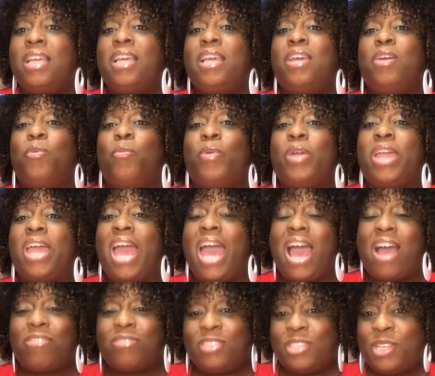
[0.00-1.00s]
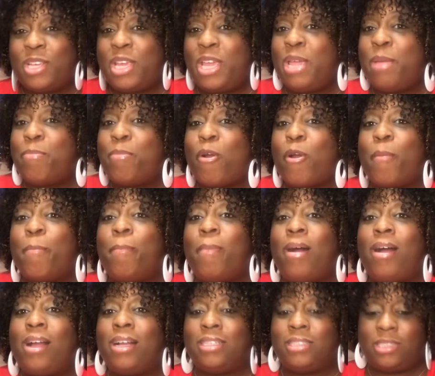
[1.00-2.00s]
We have to keep our
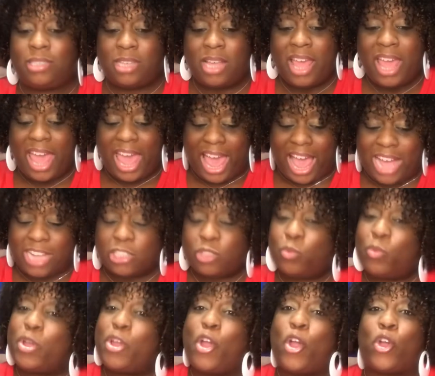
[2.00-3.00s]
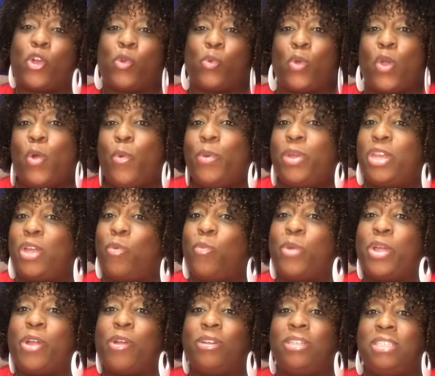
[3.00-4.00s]
minds, as we are growing and
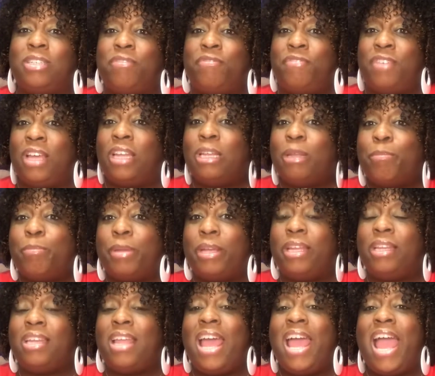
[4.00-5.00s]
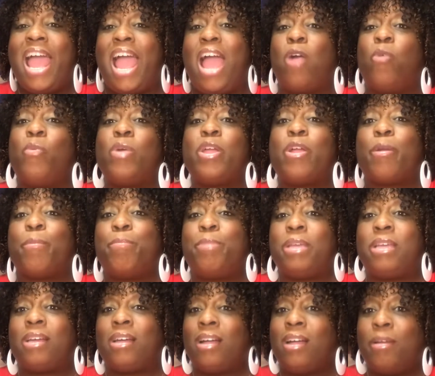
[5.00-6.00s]
we are developing and we are
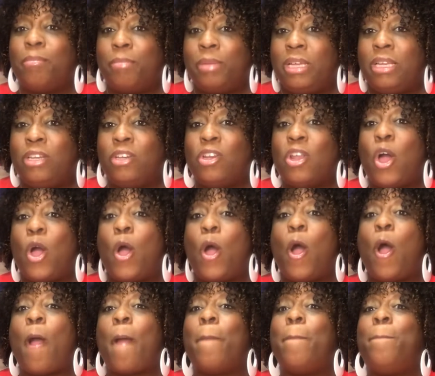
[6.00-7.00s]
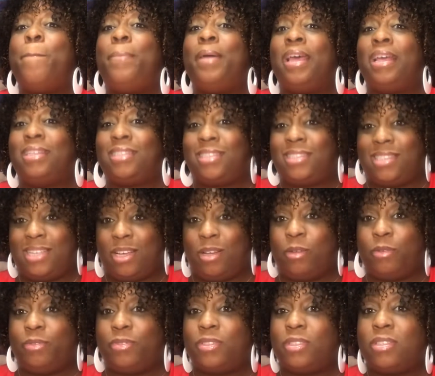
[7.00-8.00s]
becoming our best
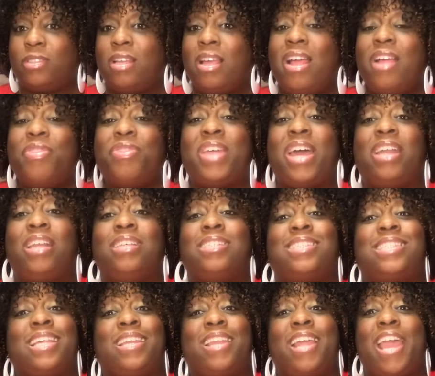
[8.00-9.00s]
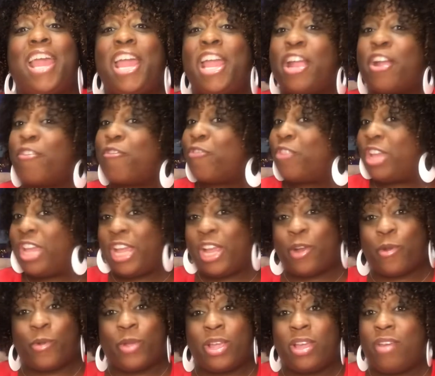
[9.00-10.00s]
selves. That is in every
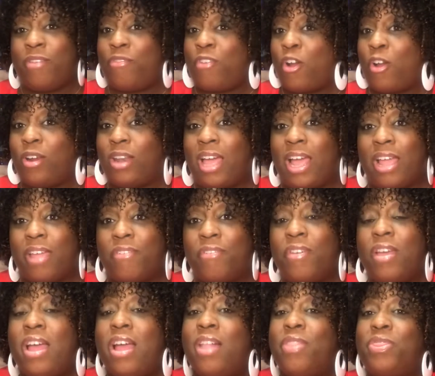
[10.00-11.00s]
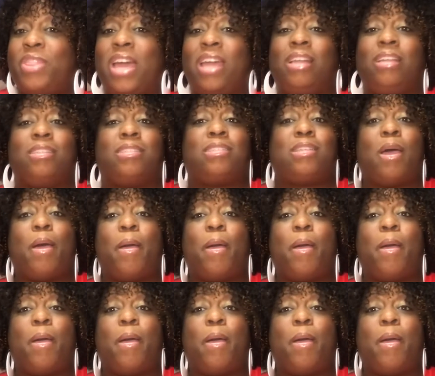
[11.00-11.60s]
area of our life. That is